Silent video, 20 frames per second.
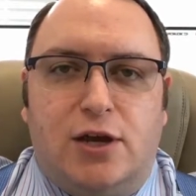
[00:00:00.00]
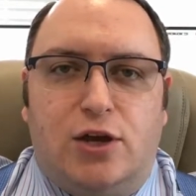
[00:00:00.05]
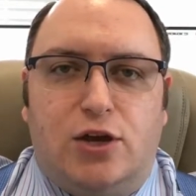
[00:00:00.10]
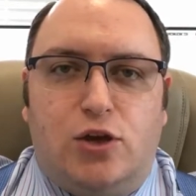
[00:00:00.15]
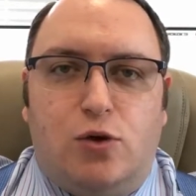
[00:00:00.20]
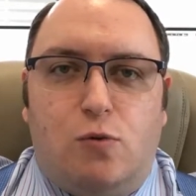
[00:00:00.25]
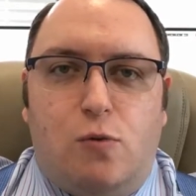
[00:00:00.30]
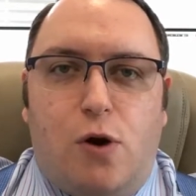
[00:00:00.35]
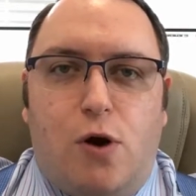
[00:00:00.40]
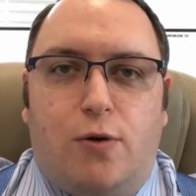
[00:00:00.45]

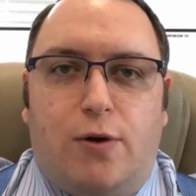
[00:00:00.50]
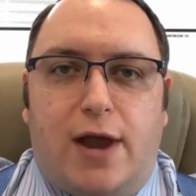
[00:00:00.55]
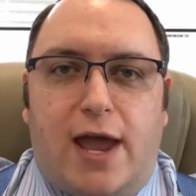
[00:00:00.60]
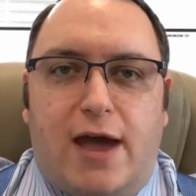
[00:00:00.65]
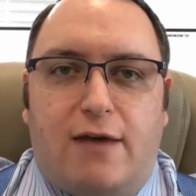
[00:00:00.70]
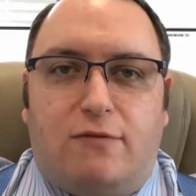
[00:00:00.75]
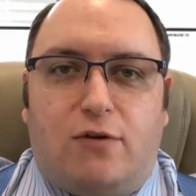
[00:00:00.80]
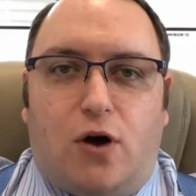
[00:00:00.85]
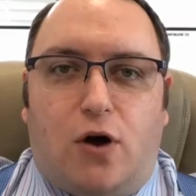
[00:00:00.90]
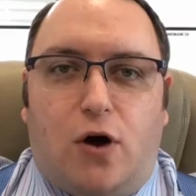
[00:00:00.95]
You won't
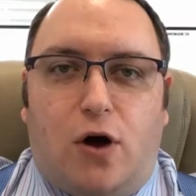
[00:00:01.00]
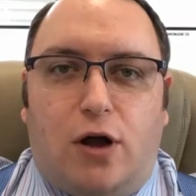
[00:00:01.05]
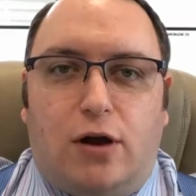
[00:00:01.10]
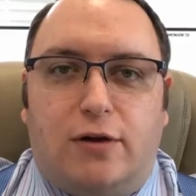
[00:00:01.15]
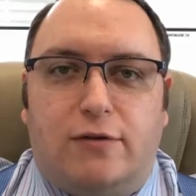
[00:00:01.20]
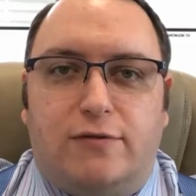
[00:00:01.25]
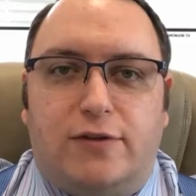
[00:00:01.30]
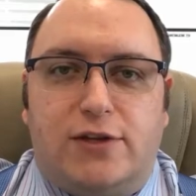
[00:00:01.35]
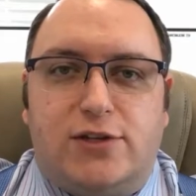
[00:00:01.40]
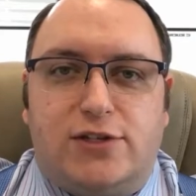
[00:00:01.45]
have all
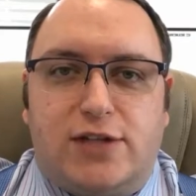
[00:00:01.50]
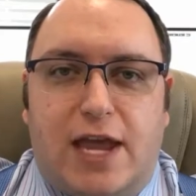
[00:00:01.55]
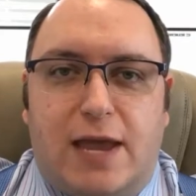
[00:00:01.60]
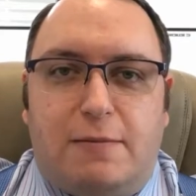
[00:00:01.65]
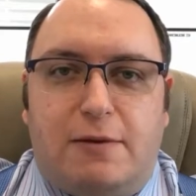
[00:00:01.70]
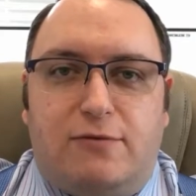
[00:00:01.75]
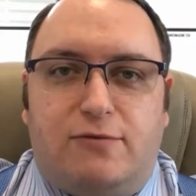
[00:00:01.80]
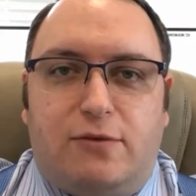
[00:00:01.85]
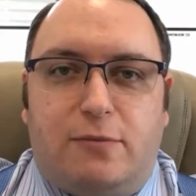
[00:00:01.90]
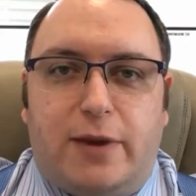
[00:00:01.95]
of the
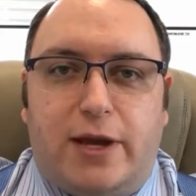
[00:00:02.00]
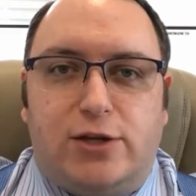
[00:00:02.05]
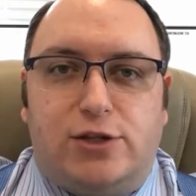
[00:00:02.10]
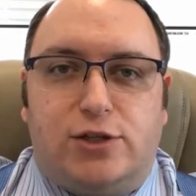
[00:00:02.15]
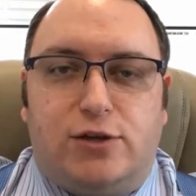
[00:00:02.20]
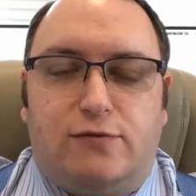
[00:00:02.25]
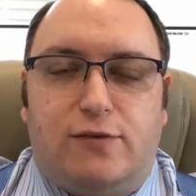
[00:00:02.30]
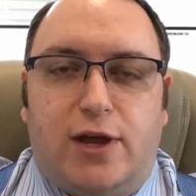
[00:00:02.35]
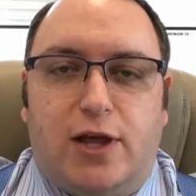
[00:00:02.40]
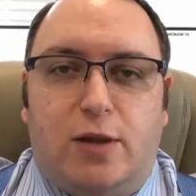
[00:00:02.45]
same
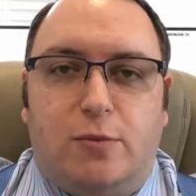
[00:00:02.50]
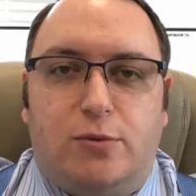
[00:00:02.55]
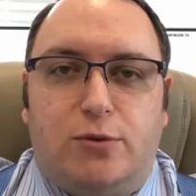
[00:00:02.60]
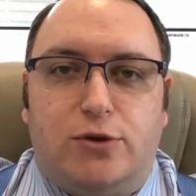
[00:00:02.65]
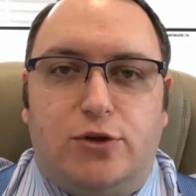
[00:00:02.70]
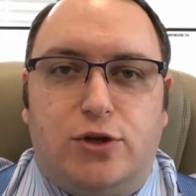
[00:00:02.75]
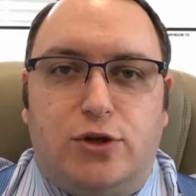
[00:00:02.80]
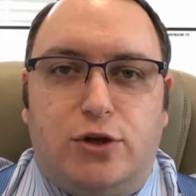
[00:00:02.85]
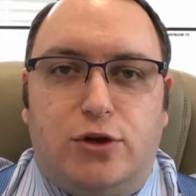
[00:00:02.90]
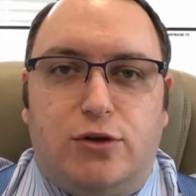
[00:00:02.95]
information available
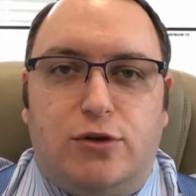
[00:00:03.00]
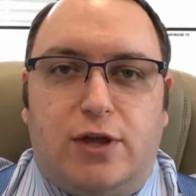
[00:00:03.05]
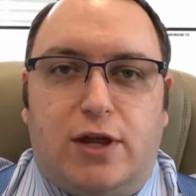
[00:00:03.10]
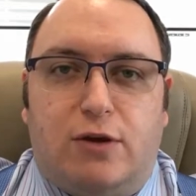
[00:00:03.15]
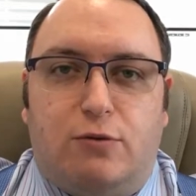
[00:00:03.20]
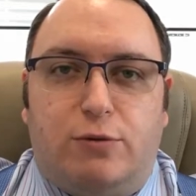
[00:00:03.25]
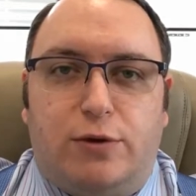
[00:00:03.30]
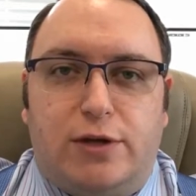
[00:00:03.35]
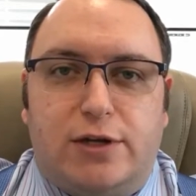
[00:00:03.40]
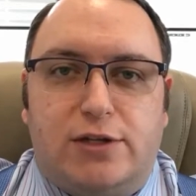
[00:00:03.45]
to you that
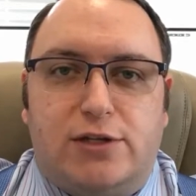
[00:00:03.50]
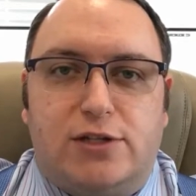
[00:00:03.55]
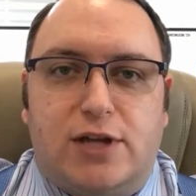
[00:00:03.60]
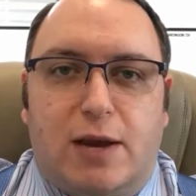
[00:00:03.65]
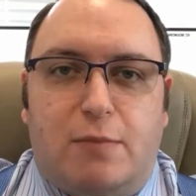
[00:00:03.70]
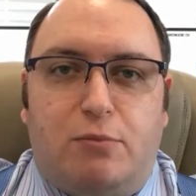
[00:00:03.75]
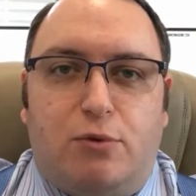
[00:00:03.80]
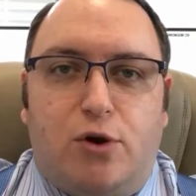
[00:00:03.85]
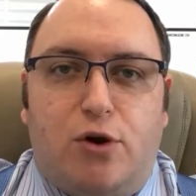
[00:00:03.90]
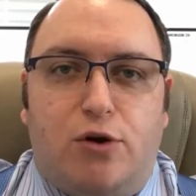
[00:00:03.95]
a real
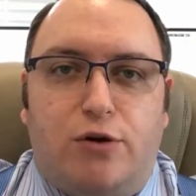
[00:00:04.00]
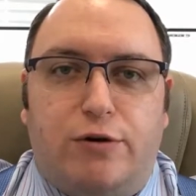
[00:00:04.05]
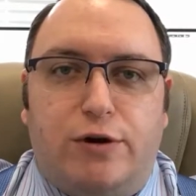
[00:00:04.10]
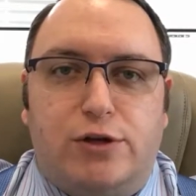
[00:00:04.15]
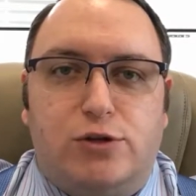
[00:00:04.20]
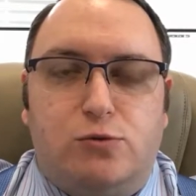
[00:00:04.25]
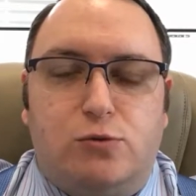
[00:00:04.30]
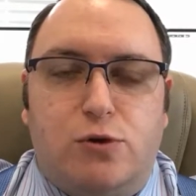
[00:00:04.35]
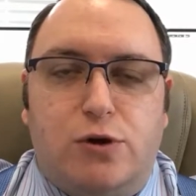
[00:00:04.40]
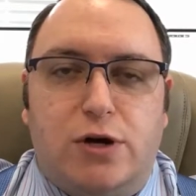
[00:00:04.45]
estate
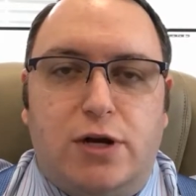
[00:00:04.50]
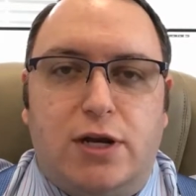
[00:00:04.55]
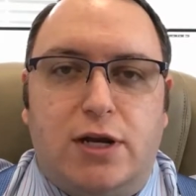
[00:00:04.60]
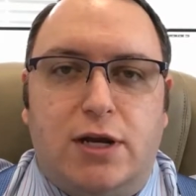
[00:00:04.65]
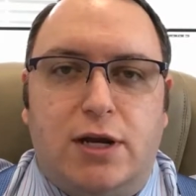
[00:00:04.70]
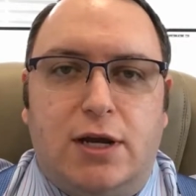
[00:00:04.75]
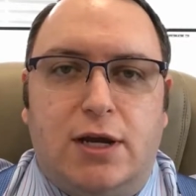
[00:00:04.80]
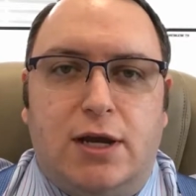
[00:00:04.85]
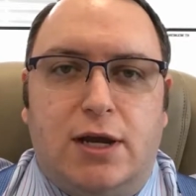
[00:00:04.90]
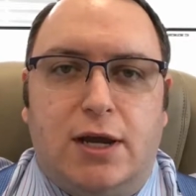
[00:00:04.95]
brokerage would.